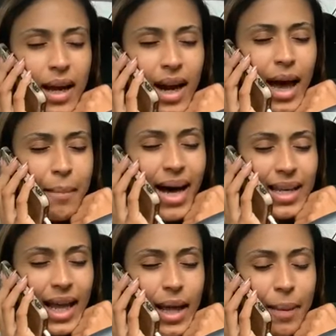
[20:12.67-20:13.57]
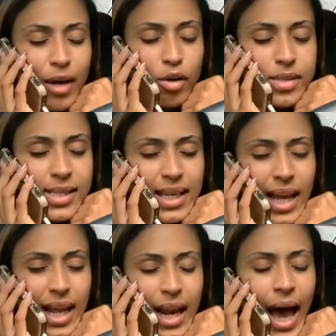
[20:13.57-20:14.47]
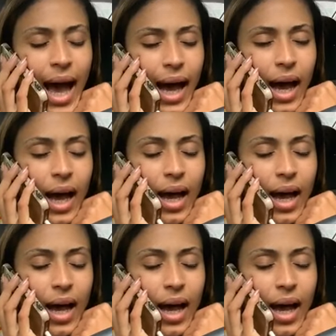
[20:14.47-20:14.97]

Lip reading: La Mandele Bekosina Nanaha.